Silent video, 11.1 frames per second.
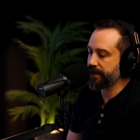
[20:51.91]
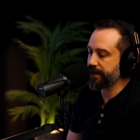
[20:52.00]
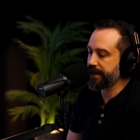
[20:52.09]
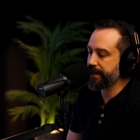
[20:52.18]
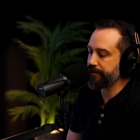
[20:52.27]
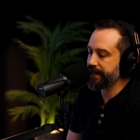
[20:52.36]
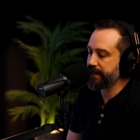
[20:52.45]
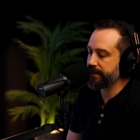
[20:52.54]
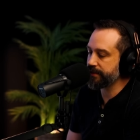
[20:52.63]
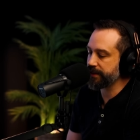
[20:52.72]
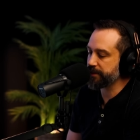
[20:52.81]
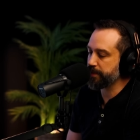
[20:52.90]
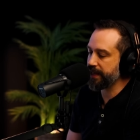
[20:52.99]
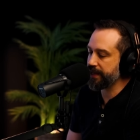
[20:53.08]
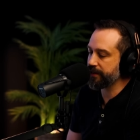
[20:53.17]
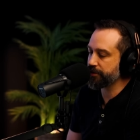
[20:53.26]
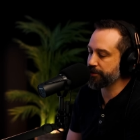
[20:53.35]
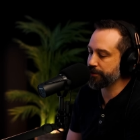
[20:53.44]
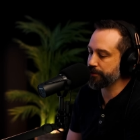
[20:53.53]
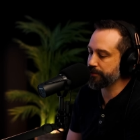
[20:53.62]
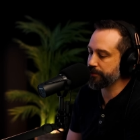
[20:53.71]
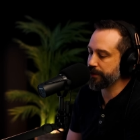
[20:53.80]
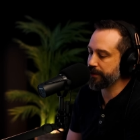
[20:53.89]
here he is explaining to